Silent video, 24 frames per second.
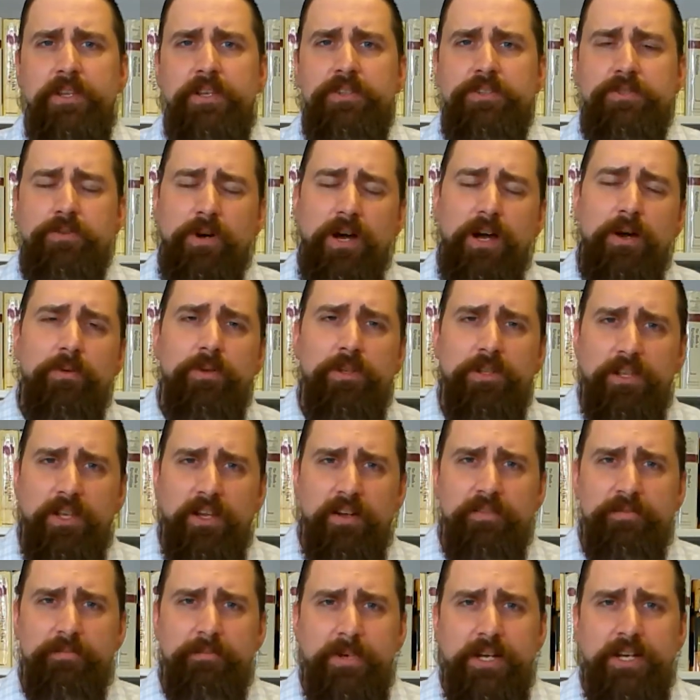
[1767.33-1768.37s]
So I will
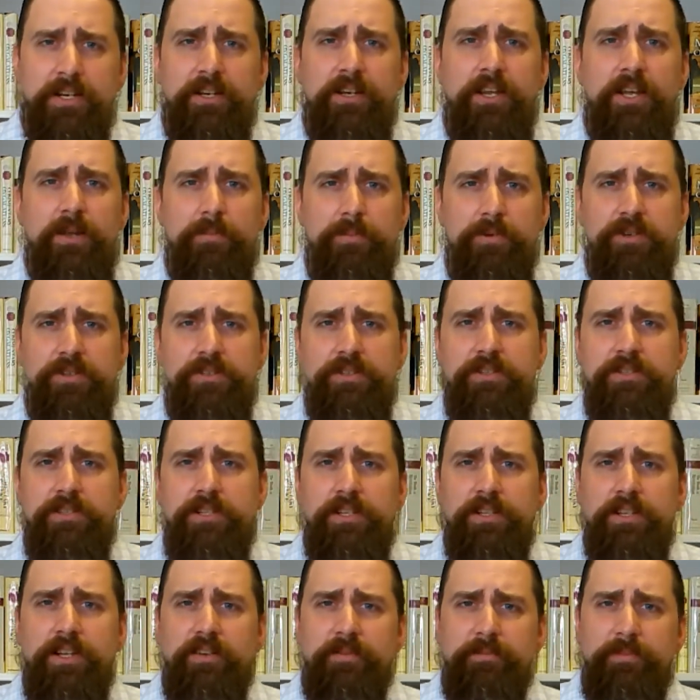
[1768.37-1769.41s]
love my neighbors as
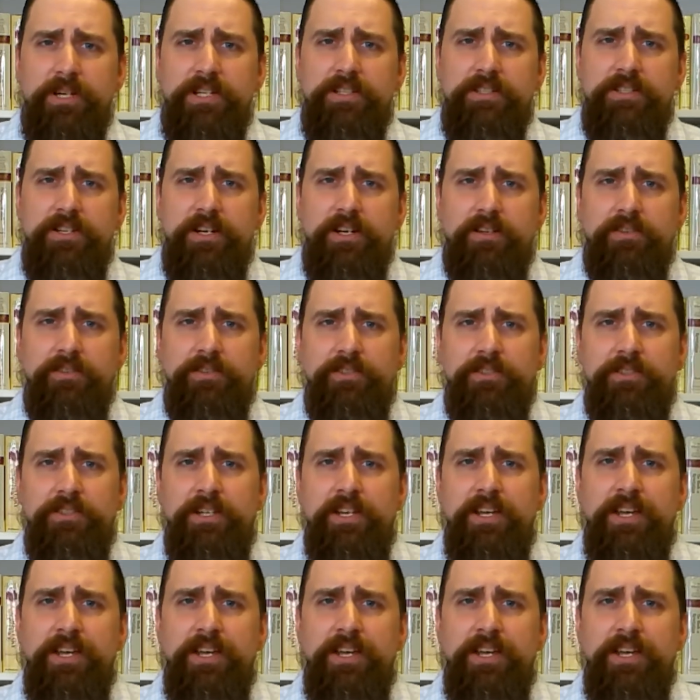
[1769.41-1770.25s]
I love myself.